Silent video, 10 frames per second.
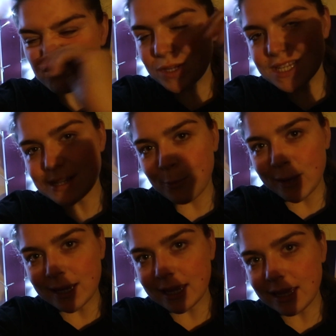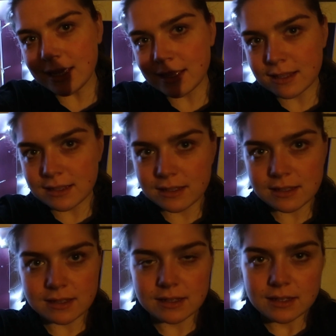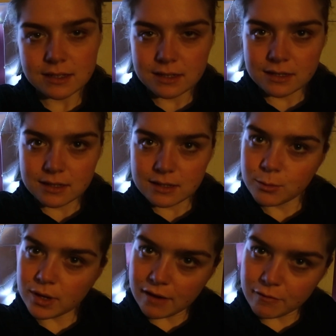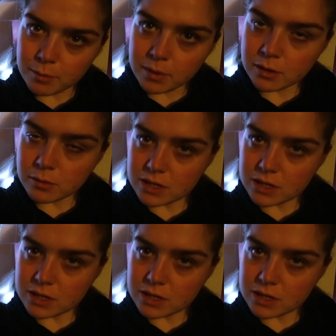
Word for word: Went Whitney. Went out for a meal,